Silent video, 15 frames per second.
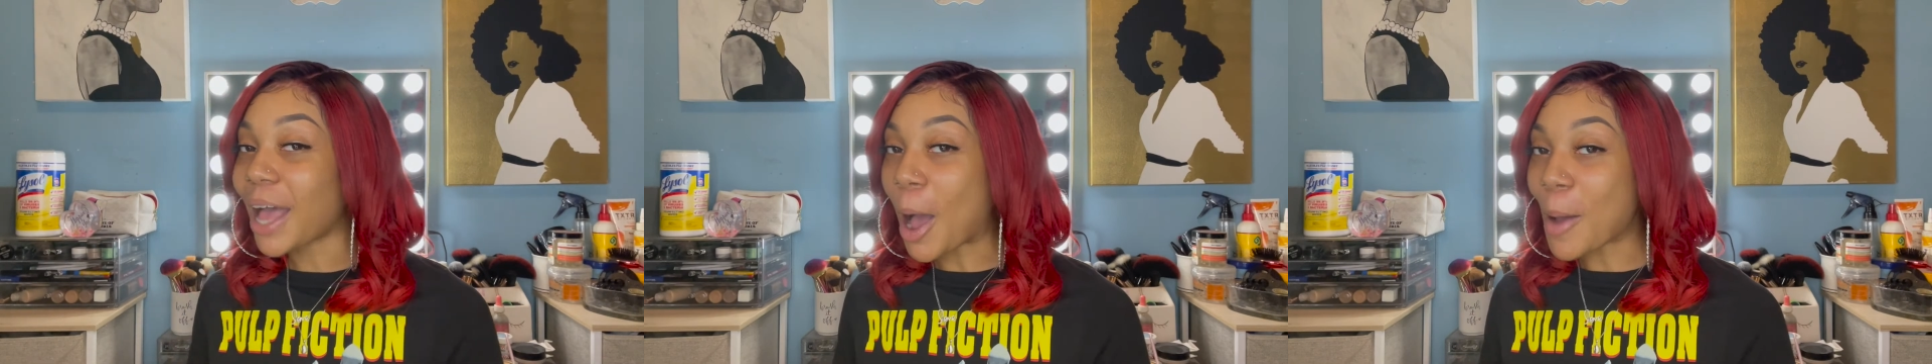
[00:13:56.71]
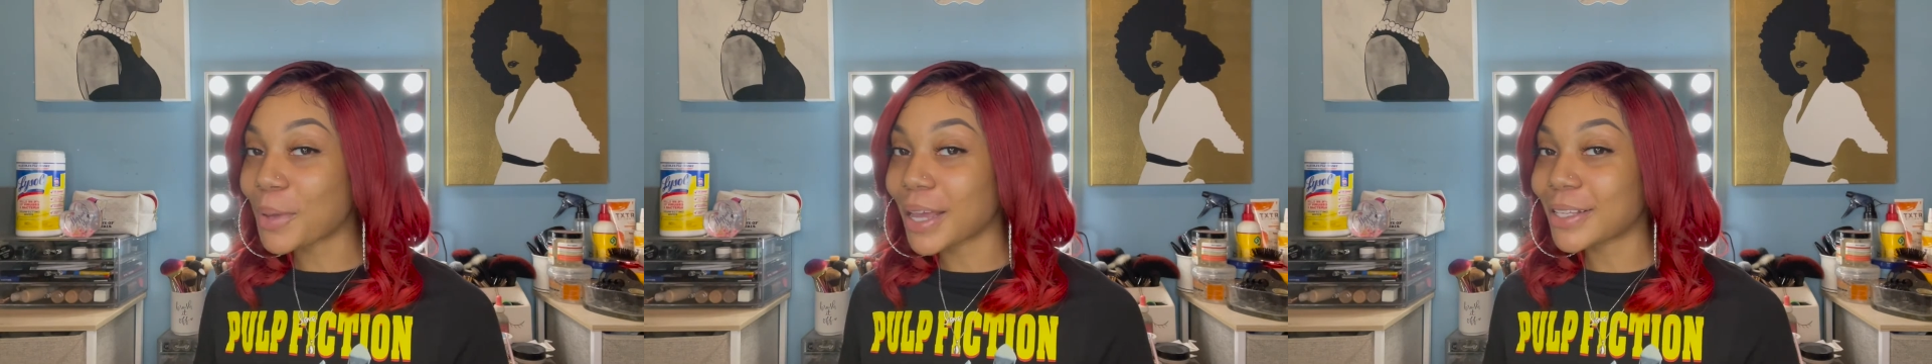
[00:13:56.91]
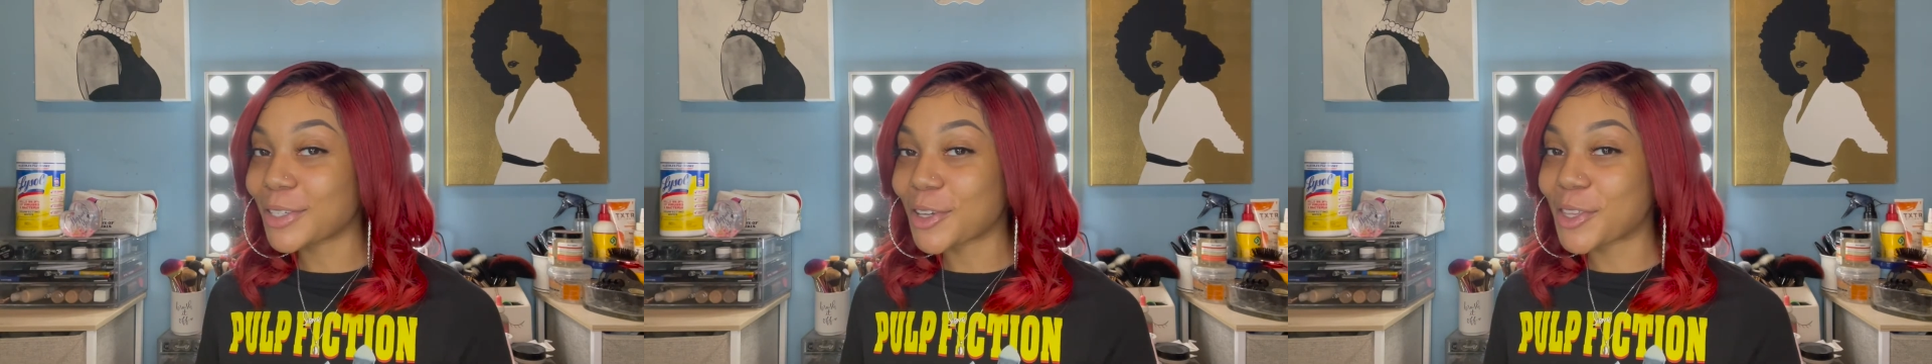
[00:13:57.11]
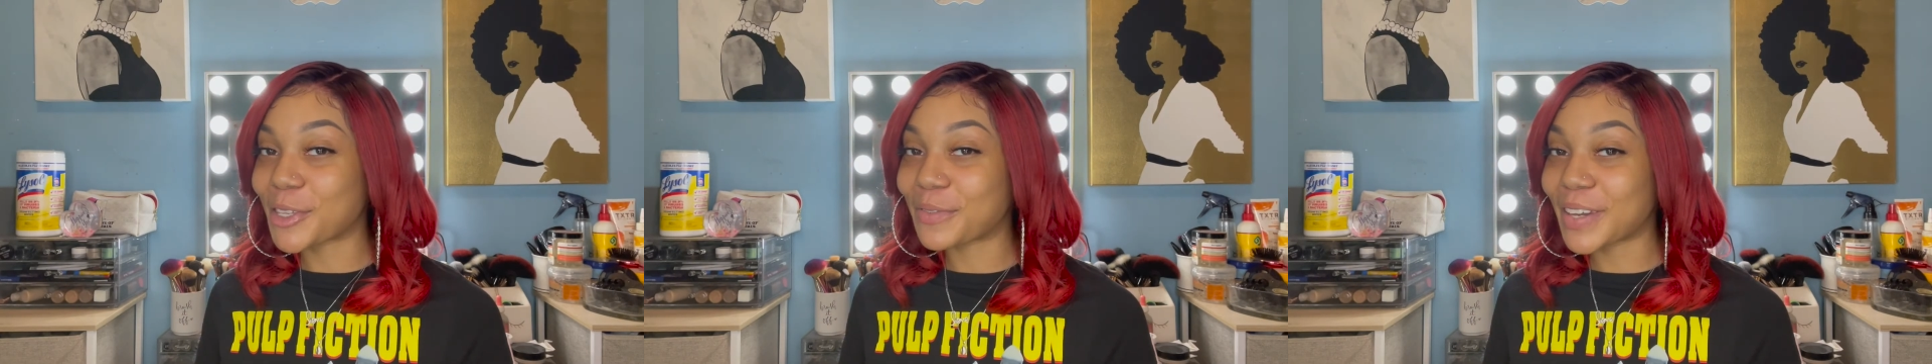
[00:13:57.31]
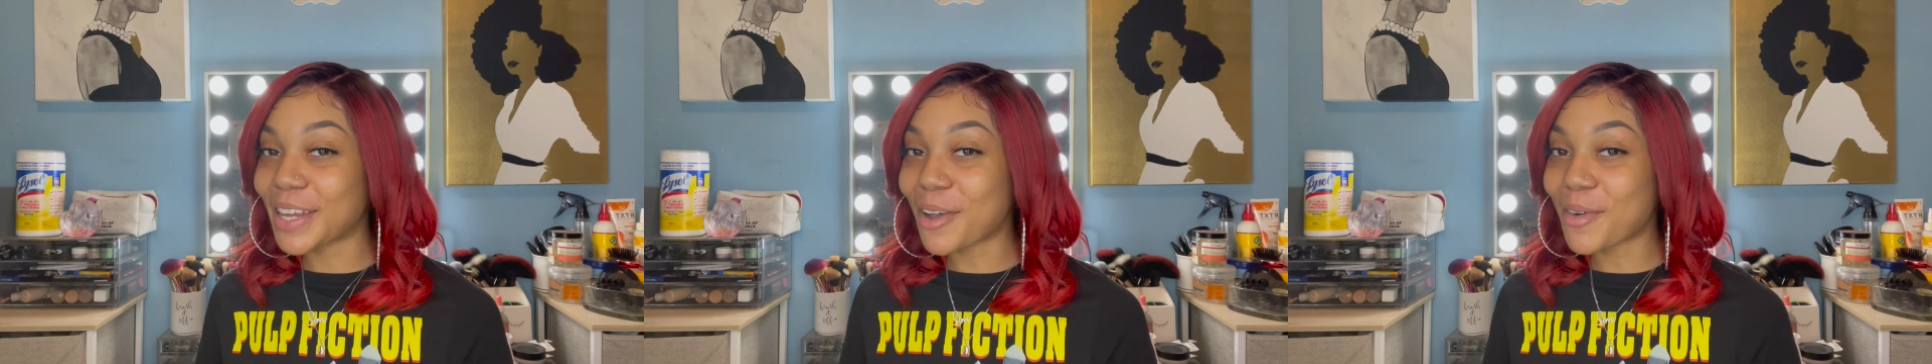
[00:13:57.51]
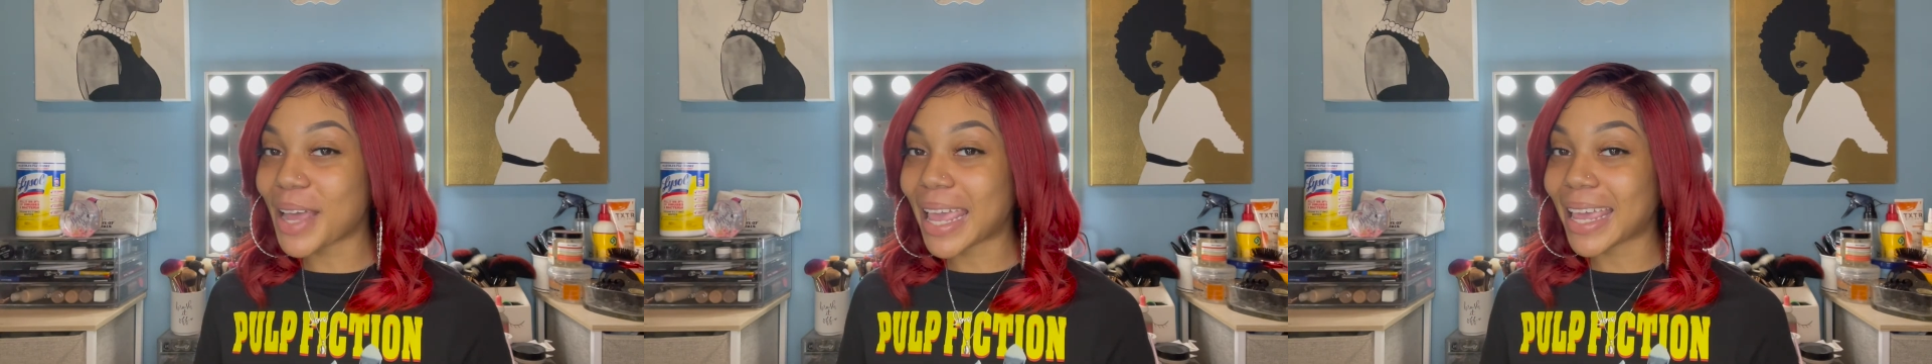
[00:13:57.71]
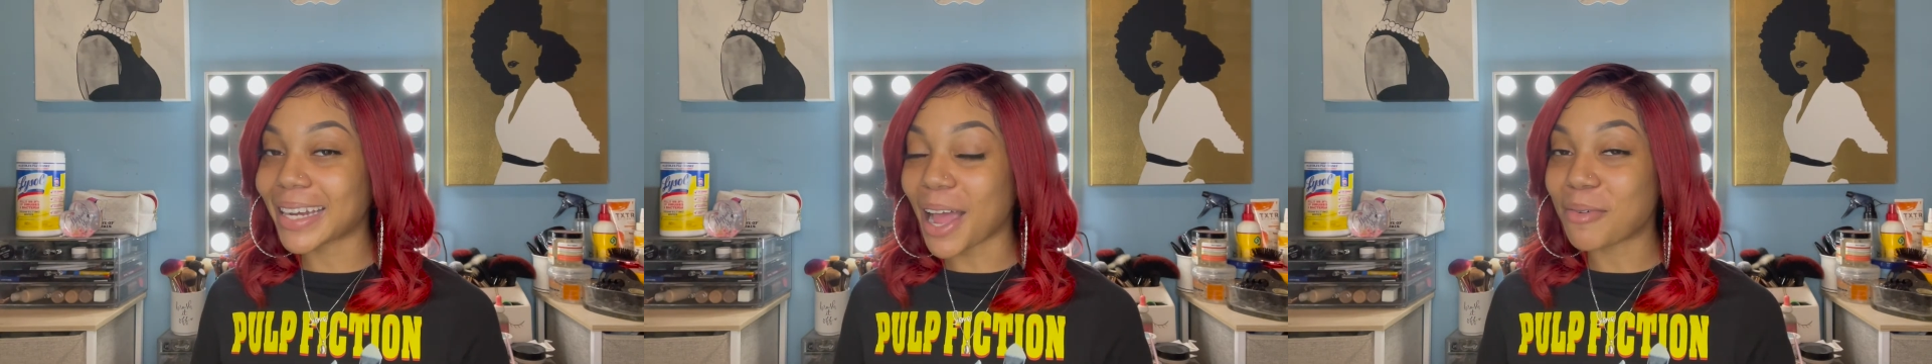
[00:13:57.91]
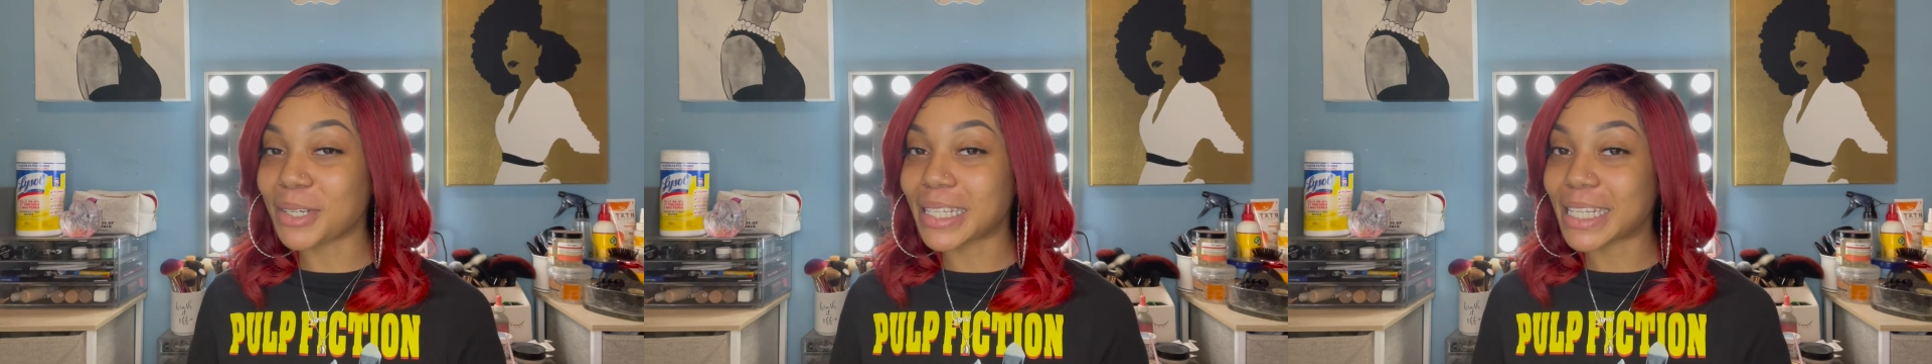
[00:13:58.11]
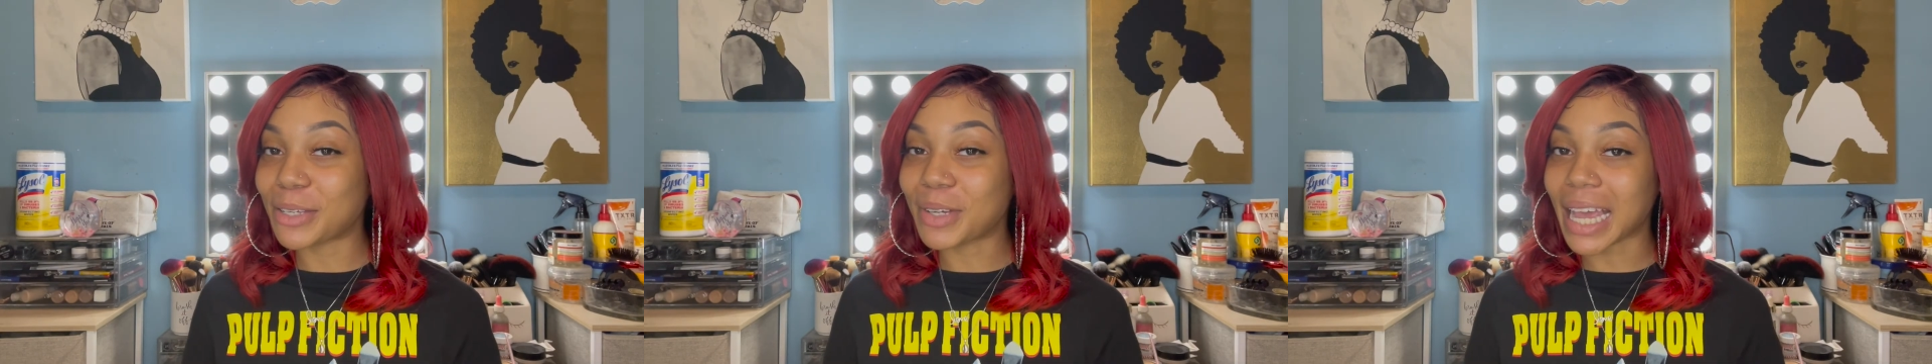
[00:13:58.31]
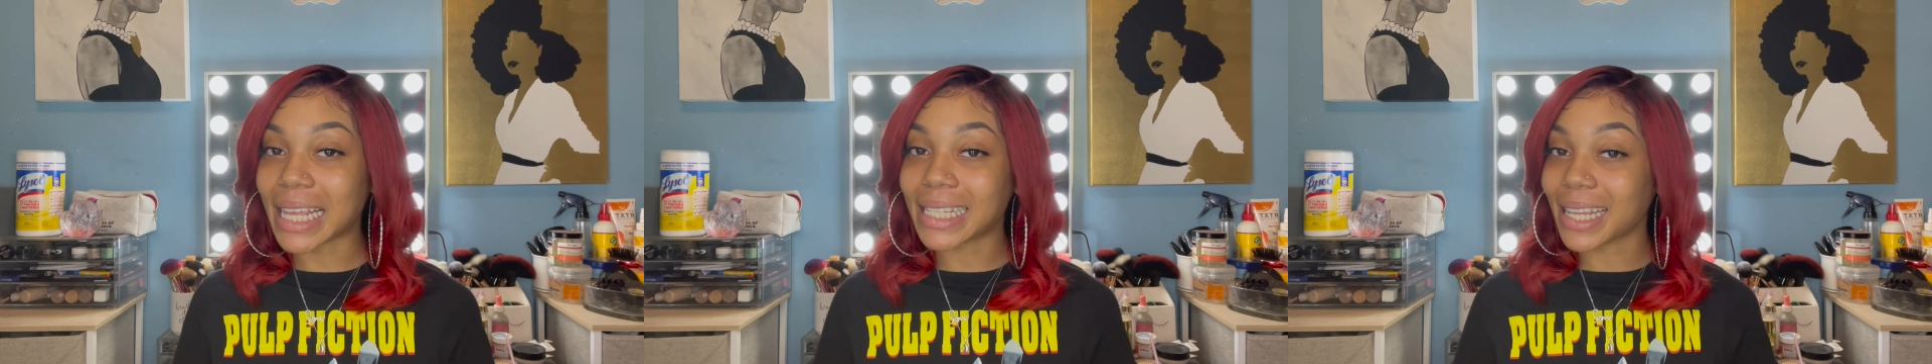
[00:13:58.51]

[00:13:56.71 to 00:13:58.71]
I hope you guys enjoyed this video and I will see you guys